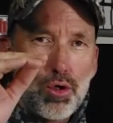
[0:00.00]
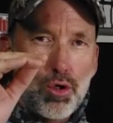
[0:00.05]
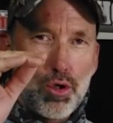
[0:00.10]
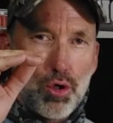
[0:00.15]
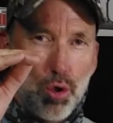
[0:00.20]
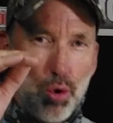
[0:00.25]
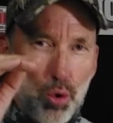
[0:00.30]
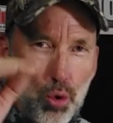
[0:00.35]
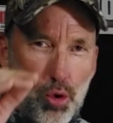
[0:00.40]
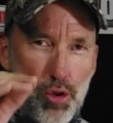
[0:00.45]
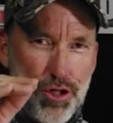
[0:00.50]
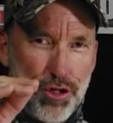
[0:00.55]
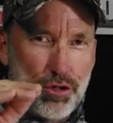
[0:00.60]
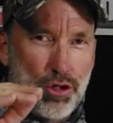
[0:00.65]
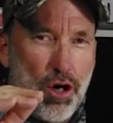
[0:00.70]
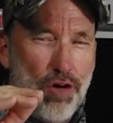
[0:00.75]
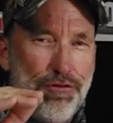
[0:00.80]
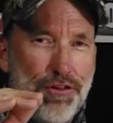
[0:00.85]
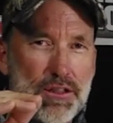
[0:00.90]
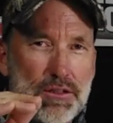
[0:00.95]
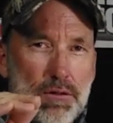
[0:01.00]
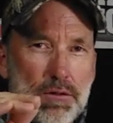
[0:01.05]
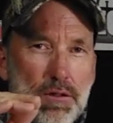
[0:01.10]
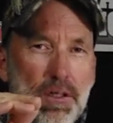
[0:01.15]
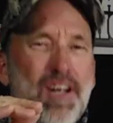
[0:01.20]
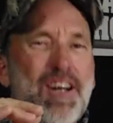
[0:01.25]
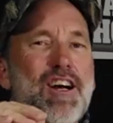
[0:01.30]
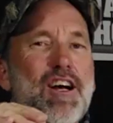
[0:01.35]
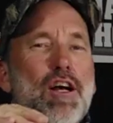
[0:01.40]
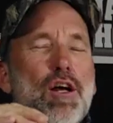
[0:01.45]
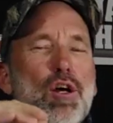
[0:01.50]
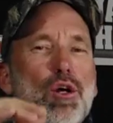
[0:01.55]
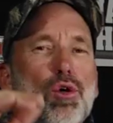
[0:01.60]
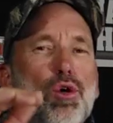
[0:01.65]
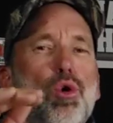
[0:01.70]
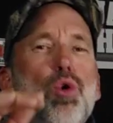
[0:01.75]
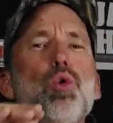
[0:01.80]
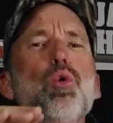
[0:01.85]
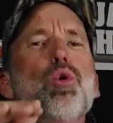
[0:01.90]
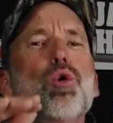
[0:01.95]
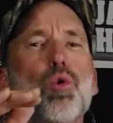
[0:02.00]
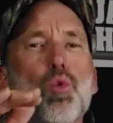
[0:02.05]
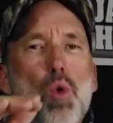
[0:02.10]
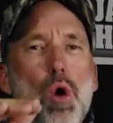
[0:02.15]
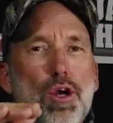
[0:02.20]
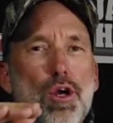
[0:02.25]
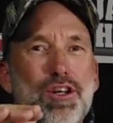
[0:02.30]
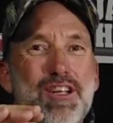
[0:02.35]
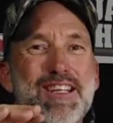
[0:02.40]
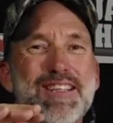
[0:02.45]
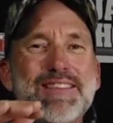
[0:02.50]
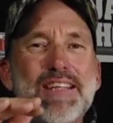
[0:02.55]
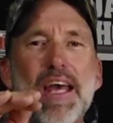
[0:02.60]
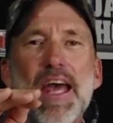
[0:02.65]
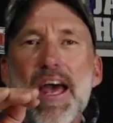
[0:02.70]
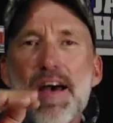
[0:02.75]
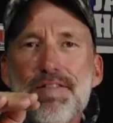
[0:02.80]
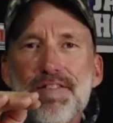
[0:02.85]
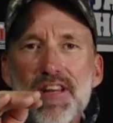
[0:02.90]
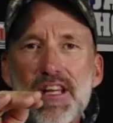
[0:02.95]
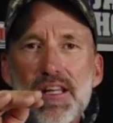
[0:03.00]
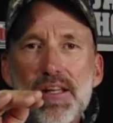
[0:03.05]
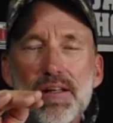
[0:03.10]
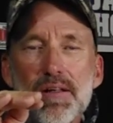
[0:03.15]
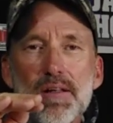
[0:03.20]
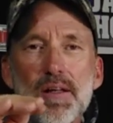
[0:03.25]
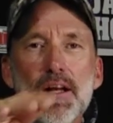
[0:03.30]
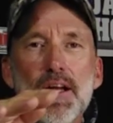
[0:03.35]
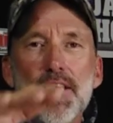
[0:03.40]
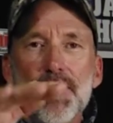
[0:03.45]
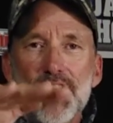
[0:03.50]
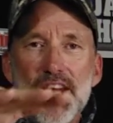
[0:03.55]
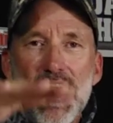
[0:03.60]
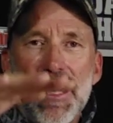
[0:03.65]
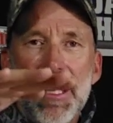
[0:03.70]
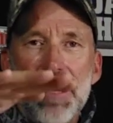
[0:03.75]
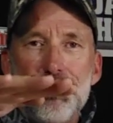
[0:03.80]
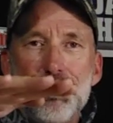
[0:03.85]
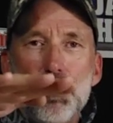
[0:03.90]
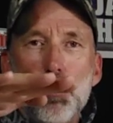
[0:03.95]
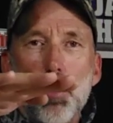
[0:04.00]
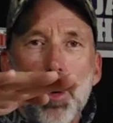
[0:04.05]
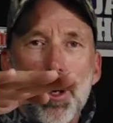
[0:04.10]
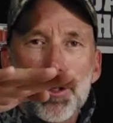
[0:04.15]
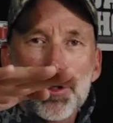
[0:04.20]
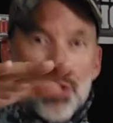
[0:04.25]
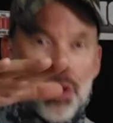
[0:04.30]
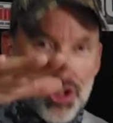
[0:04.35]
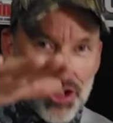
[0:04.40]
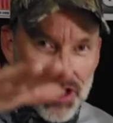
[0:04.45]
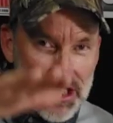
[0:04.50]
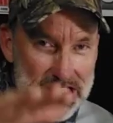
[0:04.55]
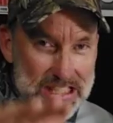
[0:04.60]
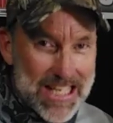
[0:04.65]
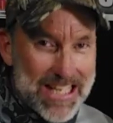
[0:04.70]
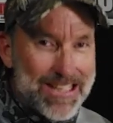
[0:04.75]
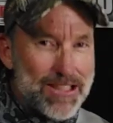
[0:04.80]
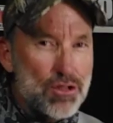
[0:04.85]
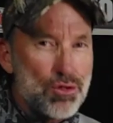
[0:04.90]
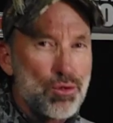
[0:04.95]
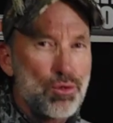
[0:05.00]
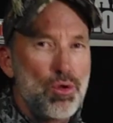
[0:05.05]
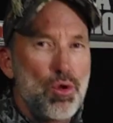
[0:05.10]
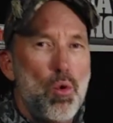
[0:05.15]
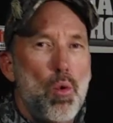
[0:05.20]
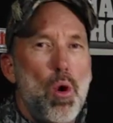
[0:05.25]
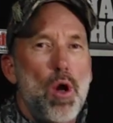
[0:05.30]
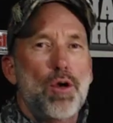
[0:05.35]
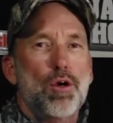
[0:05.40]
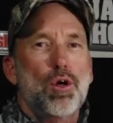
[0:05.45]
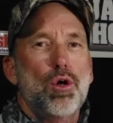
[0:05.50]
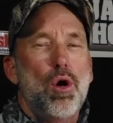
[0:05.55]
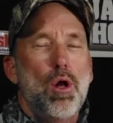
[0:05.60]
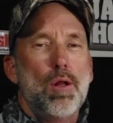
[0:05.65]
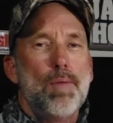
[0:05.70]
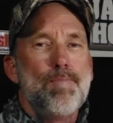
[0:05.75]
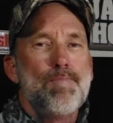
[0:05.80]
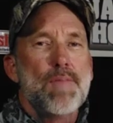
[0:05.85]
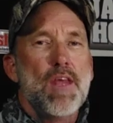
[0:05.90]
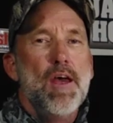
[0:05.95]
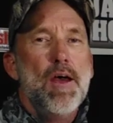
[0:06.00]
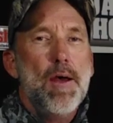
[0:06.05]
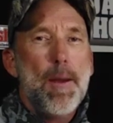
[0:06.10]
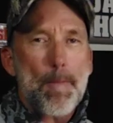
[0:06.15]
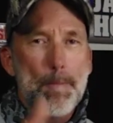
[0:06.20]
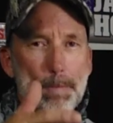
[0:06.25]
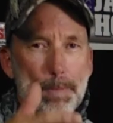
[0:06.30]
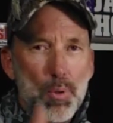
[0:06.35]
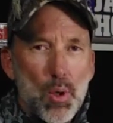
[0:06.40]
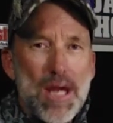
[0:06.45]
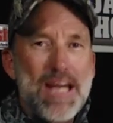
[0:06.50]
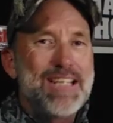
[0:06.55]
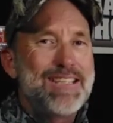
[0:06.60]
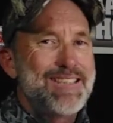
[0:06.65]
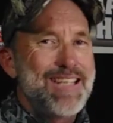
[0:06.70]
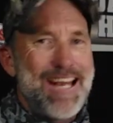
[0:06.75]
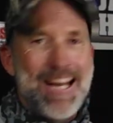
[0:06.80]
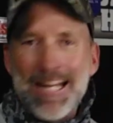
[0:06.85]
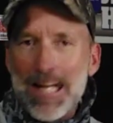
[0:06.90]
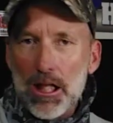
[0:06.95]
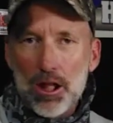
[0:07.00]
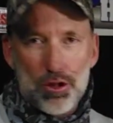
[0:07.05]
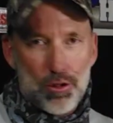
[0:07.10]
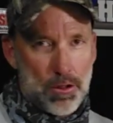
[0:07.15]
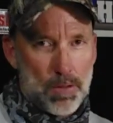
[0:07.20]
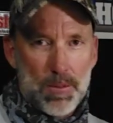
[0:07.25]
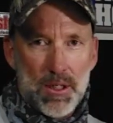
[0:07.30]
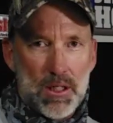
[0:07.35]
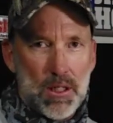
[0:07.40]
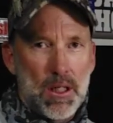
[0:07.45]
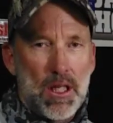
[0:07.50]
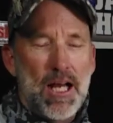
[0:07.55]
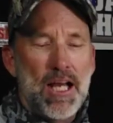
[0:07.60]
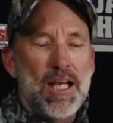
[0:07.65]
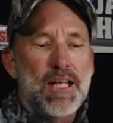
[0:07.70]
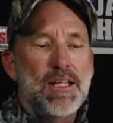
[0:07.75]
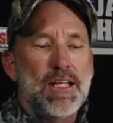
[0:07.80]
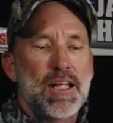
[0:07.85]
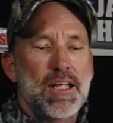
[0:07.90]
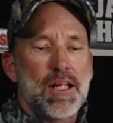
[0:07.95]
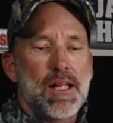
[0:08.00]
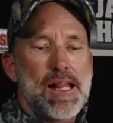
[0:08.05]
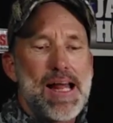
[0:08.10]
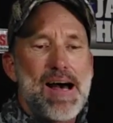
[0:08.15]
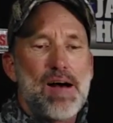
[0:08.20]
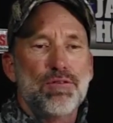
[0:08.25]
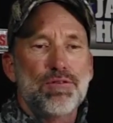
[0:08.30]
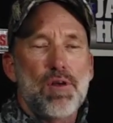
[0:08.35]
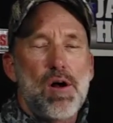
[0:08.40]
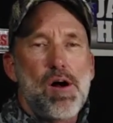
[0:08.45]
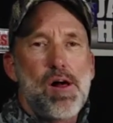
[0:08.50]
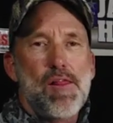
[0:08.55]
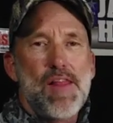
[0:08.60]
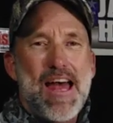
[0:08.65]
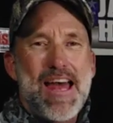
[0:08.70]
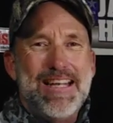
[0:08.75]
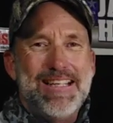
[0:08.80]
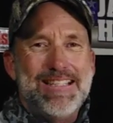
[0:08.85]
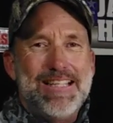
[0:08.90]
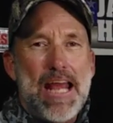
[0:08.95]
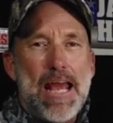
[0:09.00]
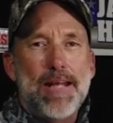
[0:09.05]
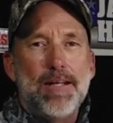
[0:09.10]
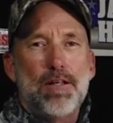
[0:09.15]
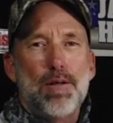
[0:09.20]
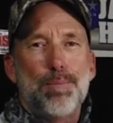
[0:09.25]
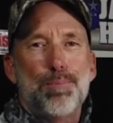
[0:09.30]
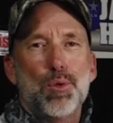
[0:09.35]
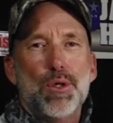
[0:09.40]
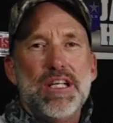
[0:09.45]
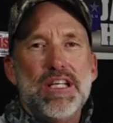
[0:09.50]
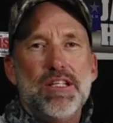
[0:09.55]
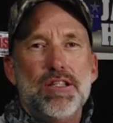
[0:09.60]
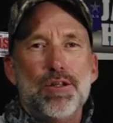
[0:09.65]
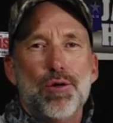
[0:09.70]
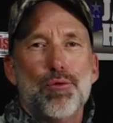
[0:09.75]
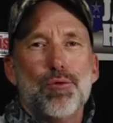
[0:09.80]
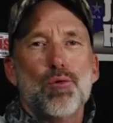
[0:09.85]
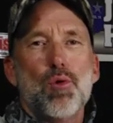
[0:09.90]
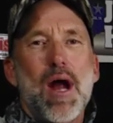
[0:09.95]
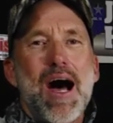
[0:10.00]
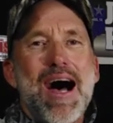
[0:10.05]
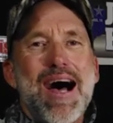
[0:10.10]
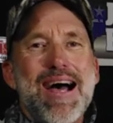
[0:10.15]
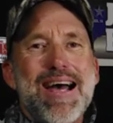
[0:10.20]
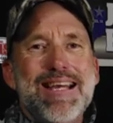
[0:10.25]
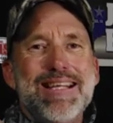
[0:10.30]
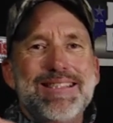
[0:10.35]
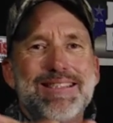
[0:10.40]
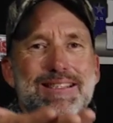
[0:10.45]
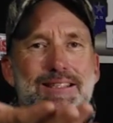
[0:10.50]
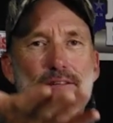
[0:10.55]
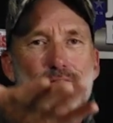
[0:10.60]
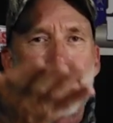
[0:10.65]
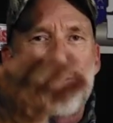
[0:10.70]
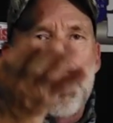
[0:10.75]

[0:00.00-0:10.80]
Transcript: cool the surface, cooler water gets heavy, that heavy water sinks through the water column breaks any thermocline and allows all that dead debris to rise